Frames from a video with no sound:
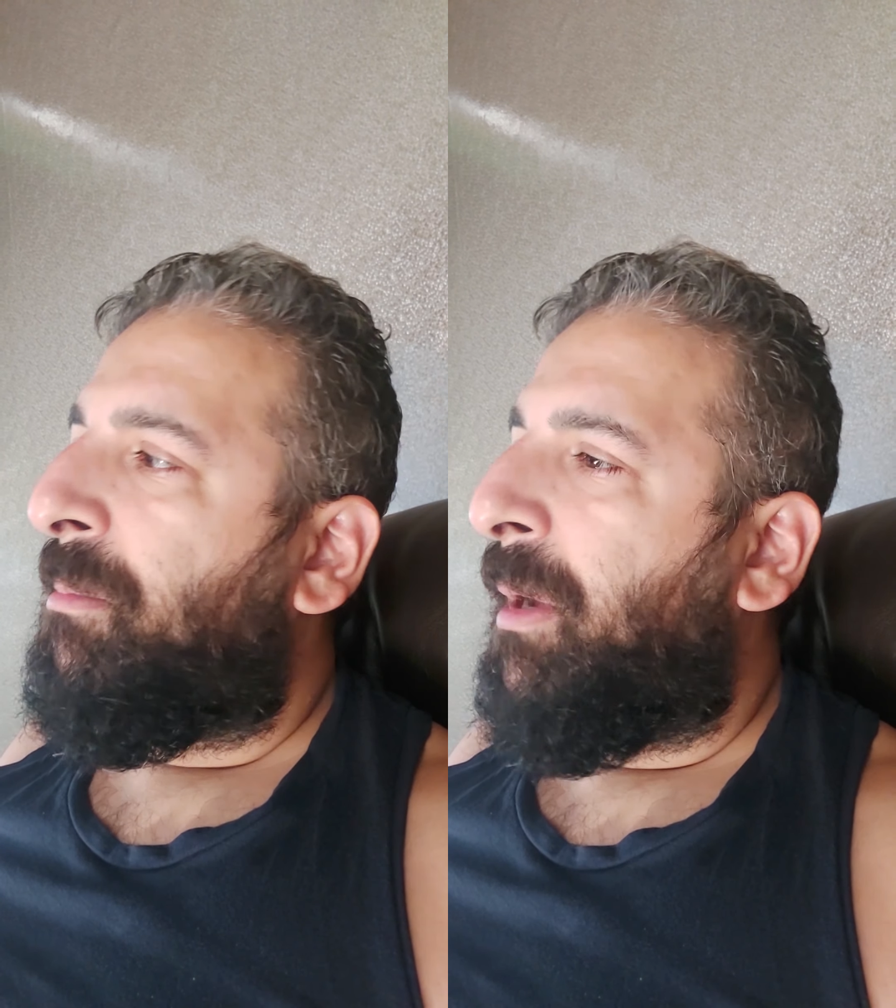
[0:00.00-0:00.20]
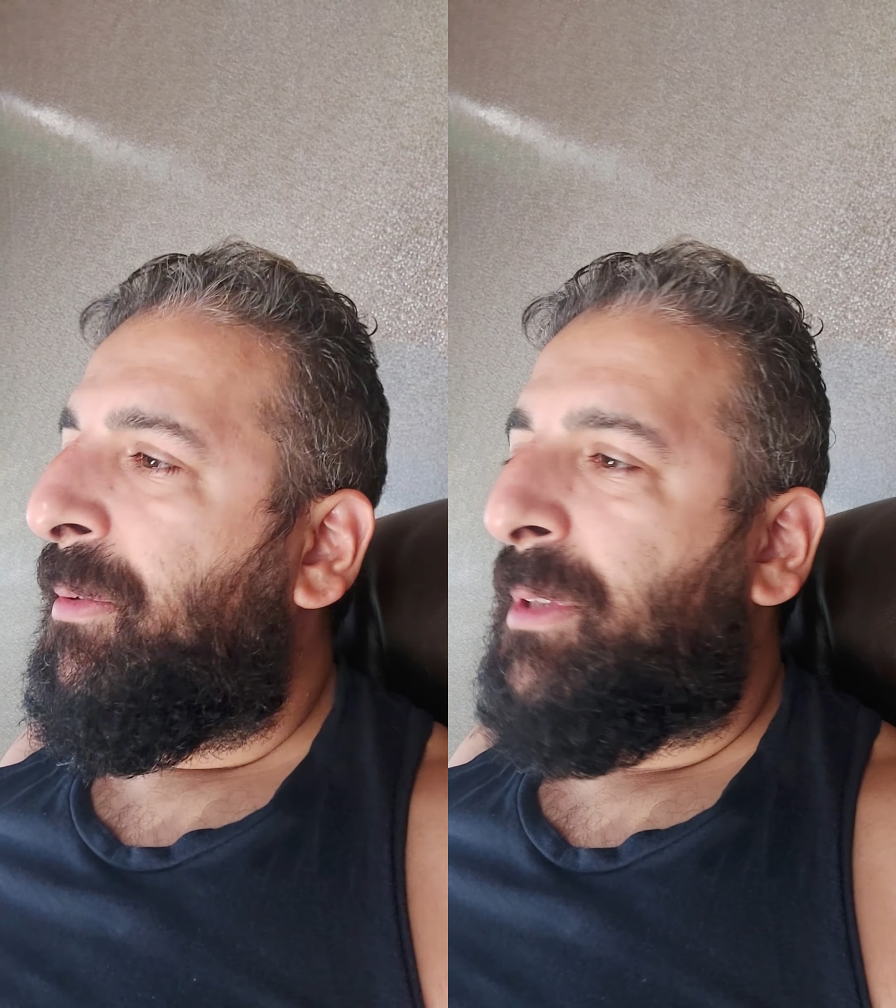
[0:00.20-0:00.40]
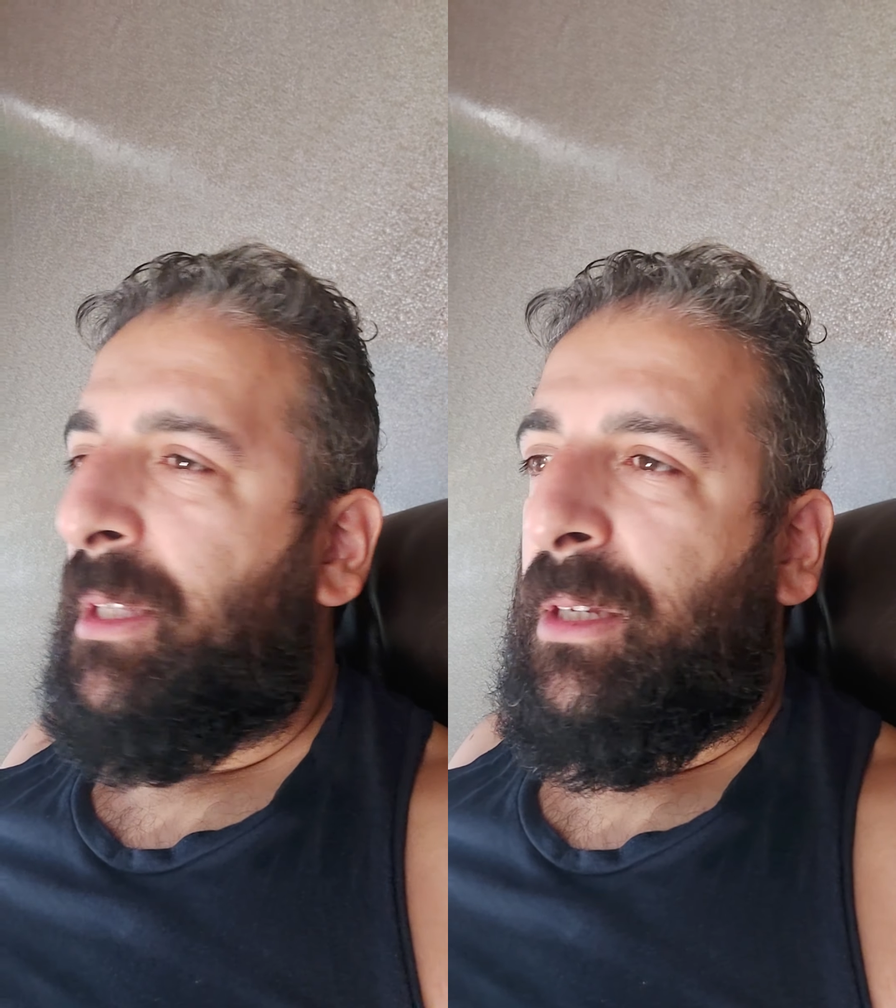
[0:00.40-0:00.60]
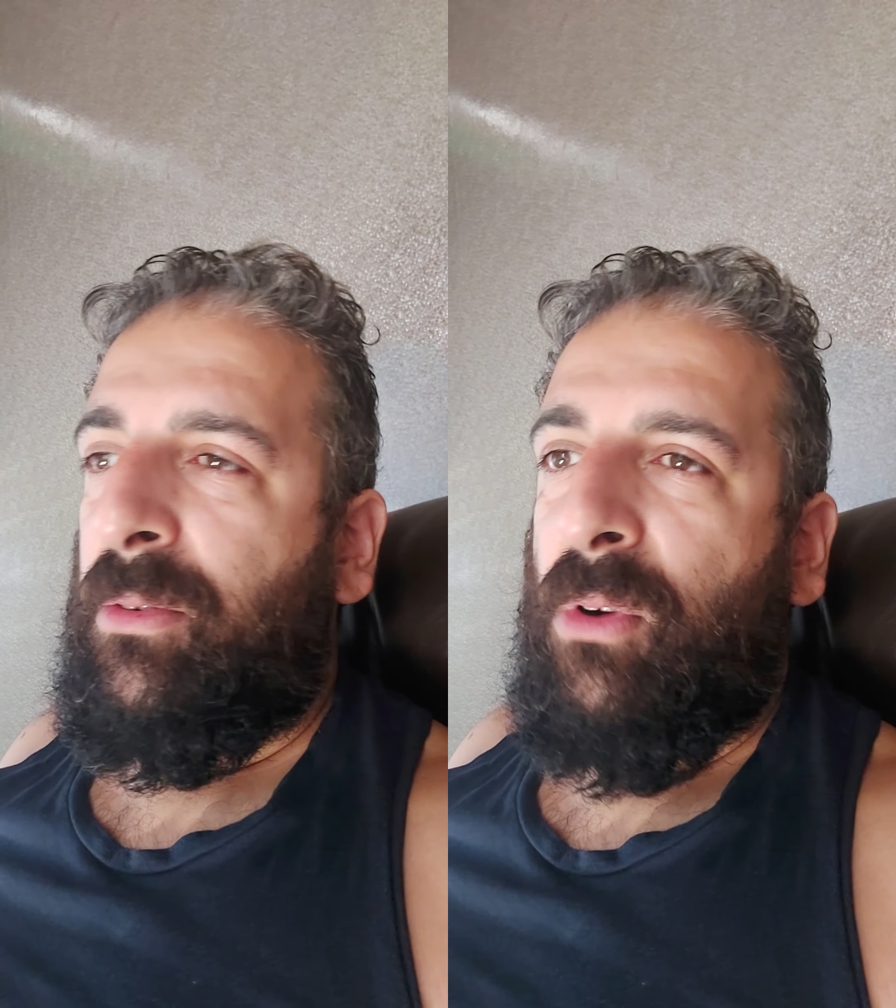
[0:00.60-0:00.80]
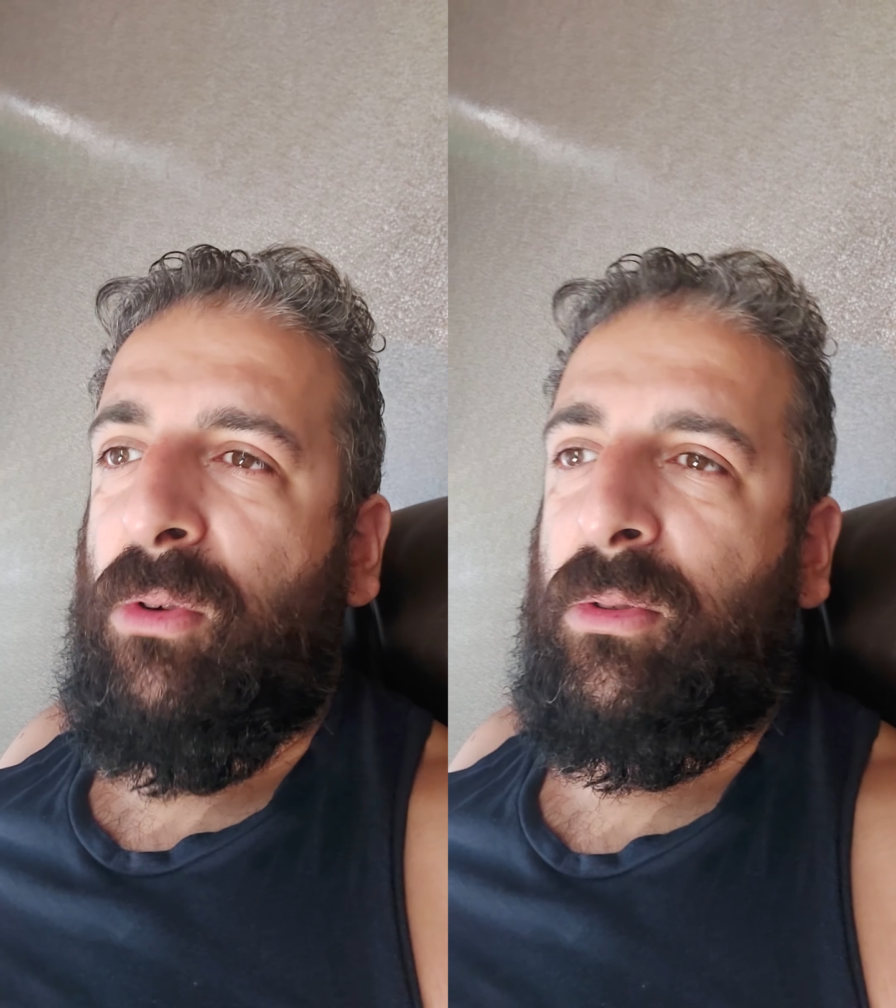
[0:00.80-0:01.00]
But everything he
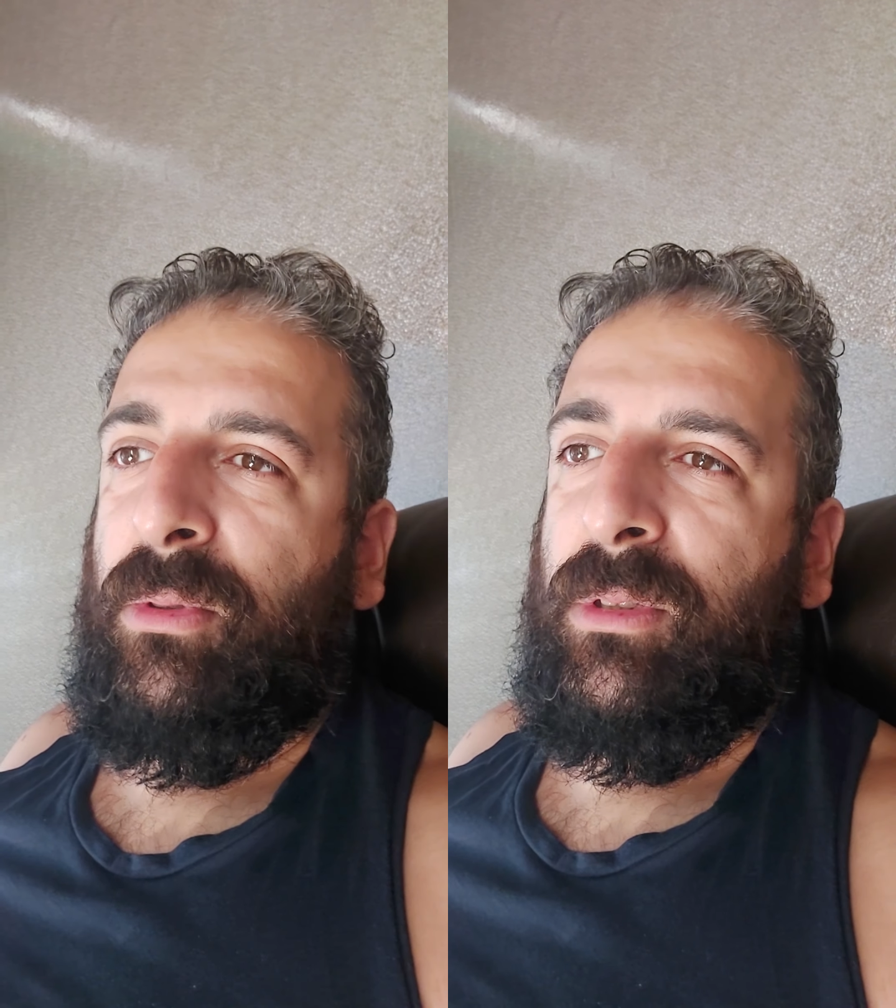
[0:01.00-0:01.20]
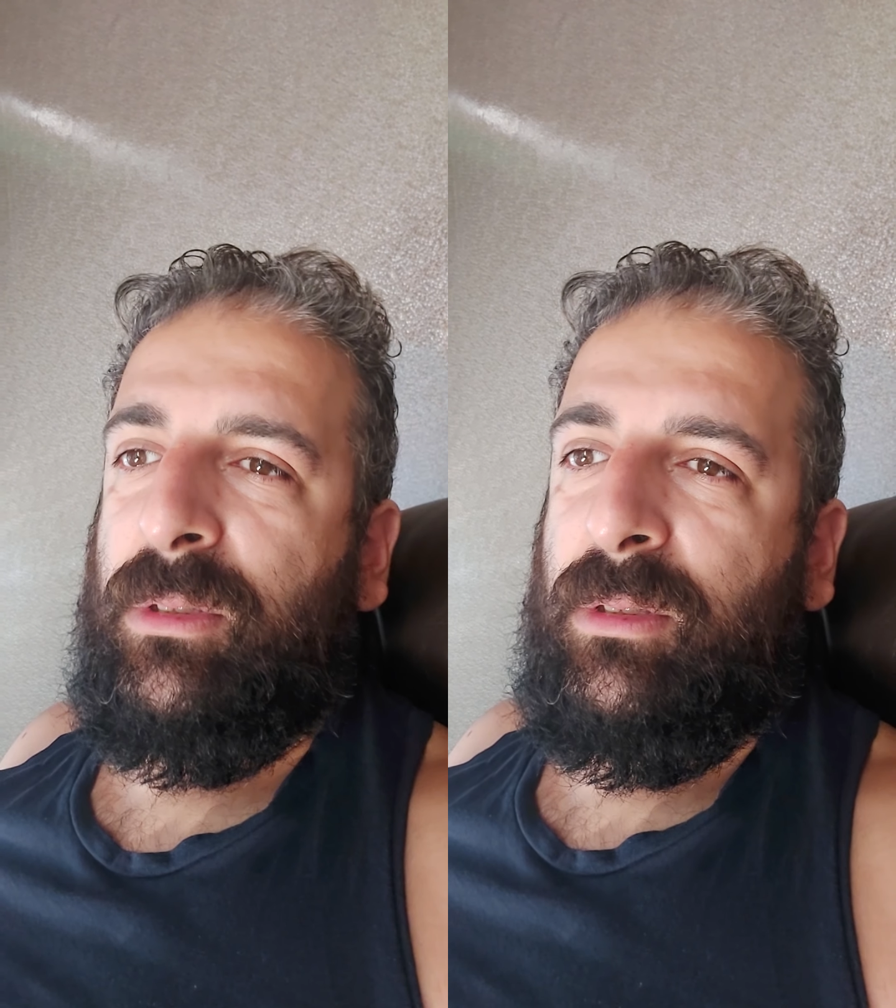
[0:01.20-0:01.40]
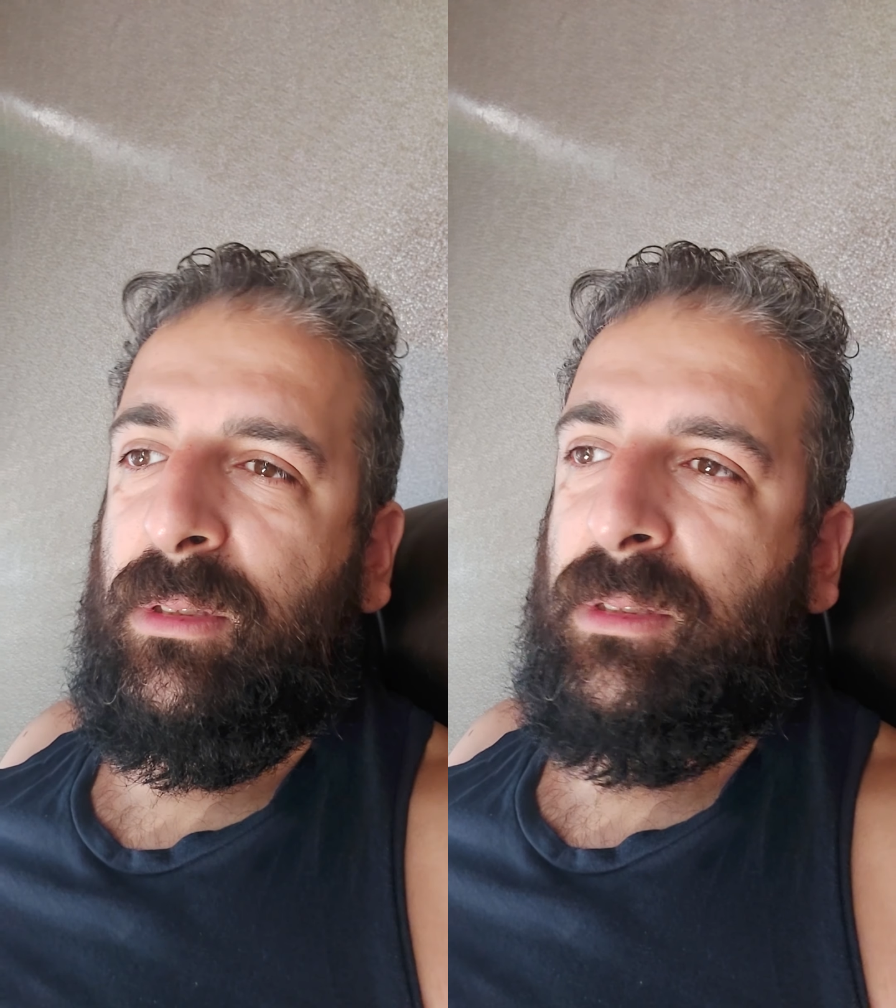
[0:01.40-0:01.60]
wrote was